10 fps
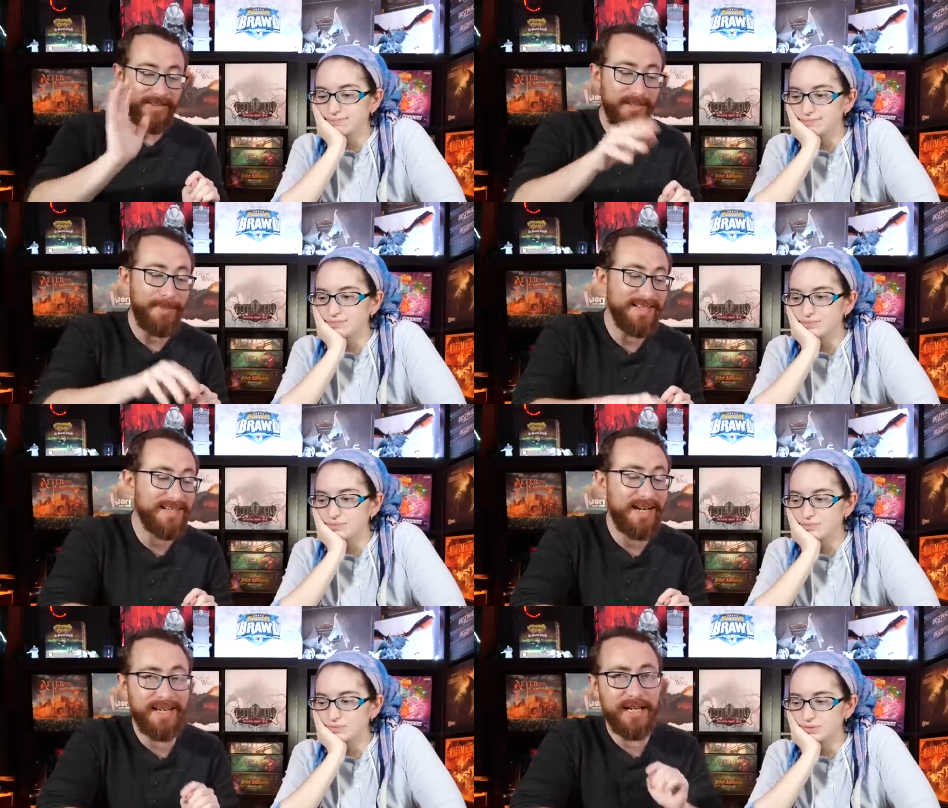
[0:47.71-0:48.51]
Speaker 1: The
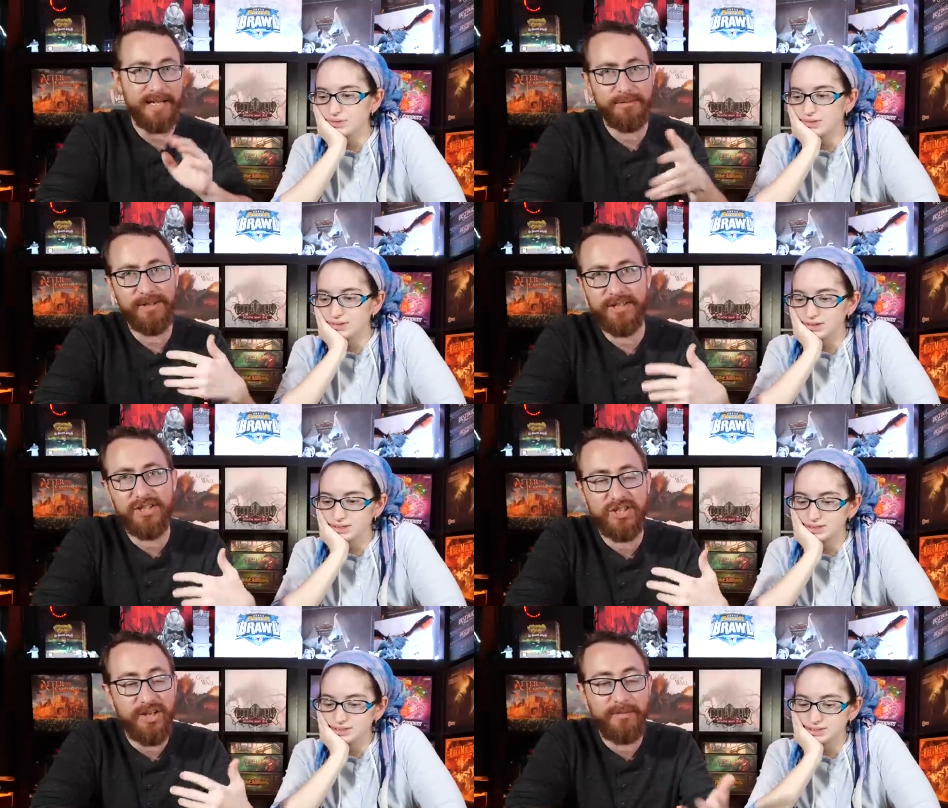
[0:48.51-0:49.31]
basic idea, because we're going to
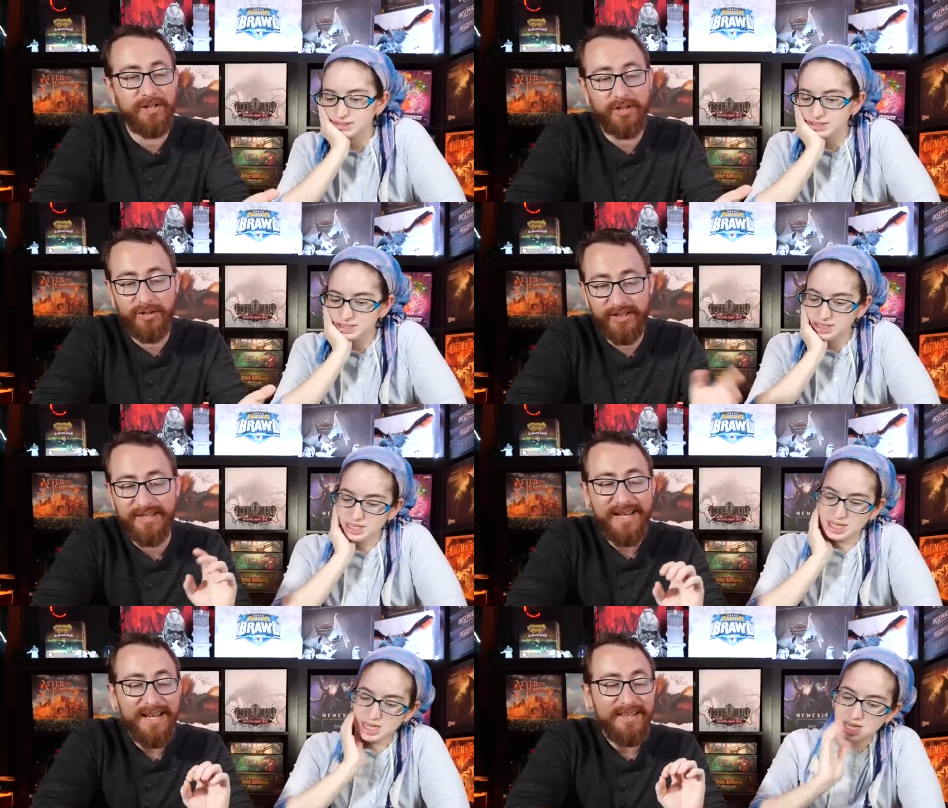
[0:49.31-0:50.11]
just jump straight into
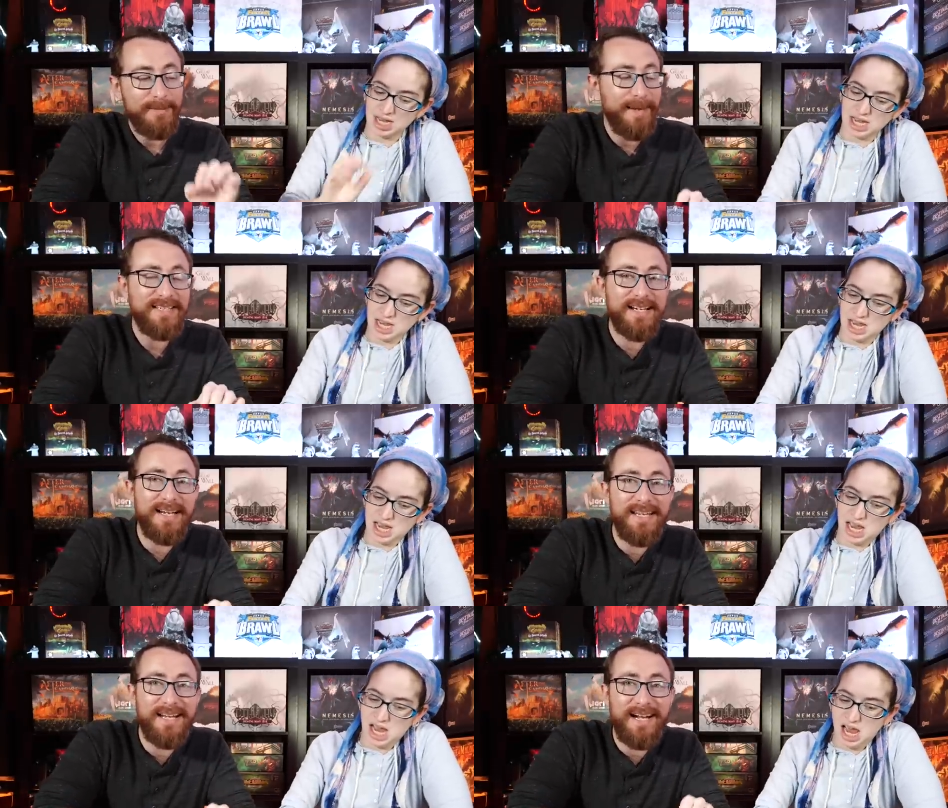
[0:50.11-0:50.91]
this, the basic
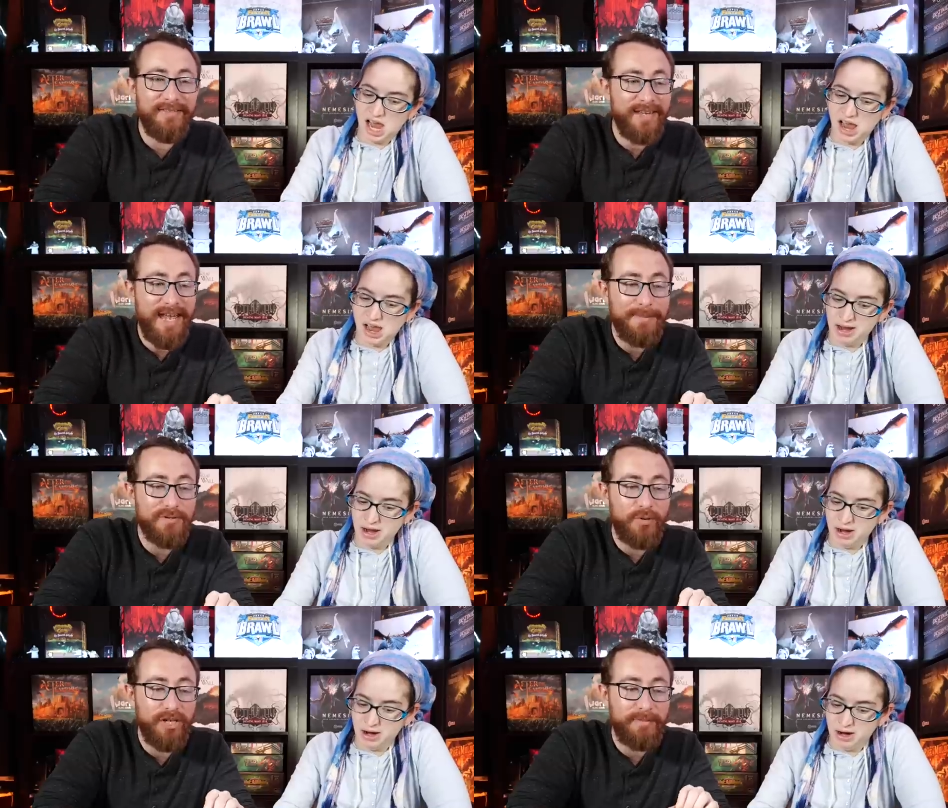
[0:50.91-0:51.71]
idea of the game
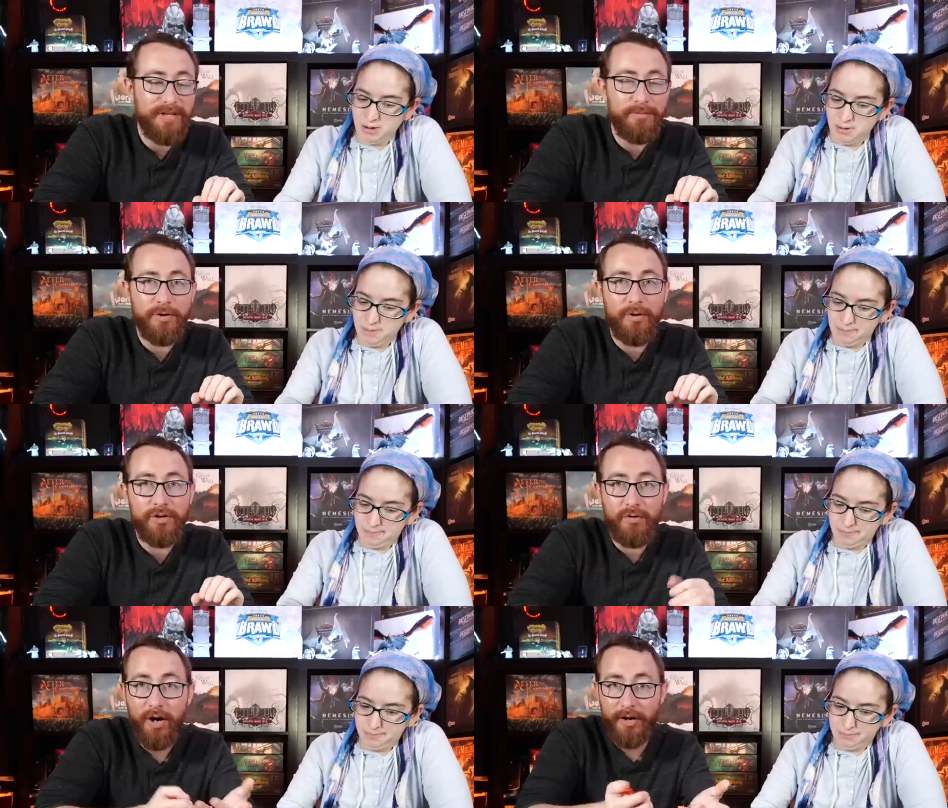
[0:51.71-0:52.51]
is going to be we're
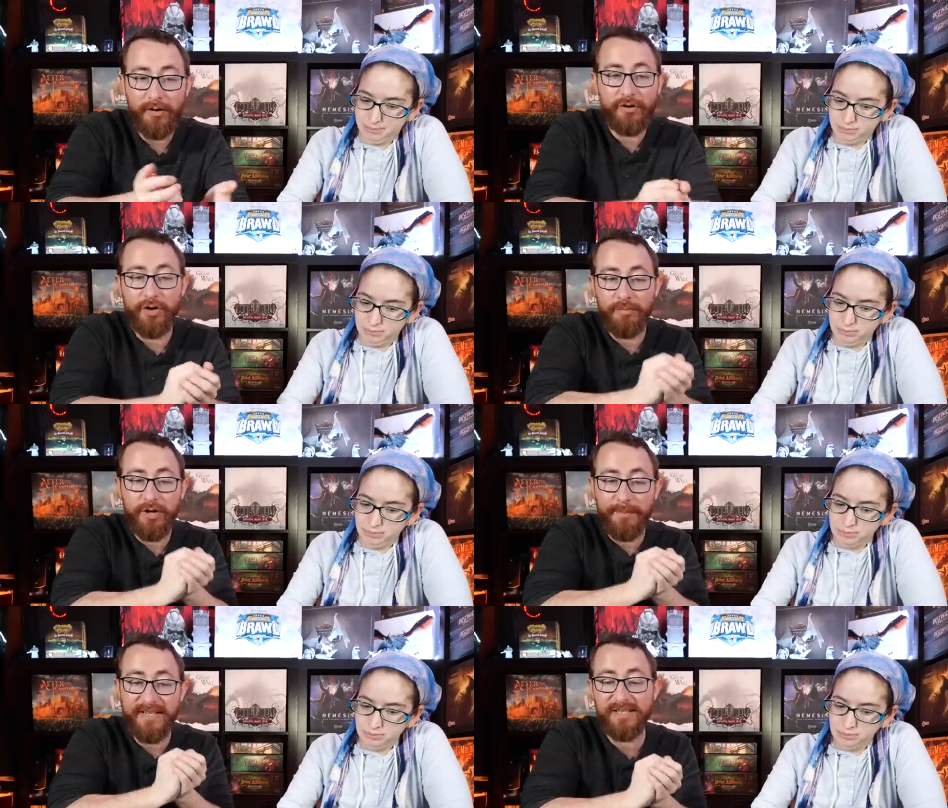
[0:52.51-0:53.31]
going to, on our turn, we're
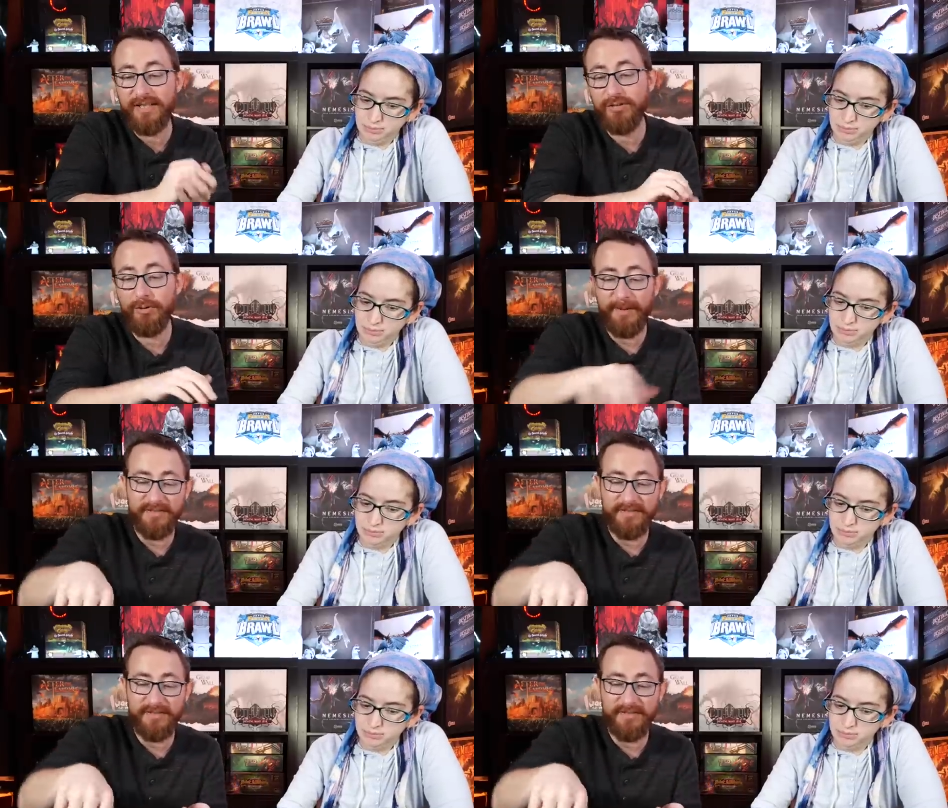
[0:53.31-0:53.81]
going to basically do a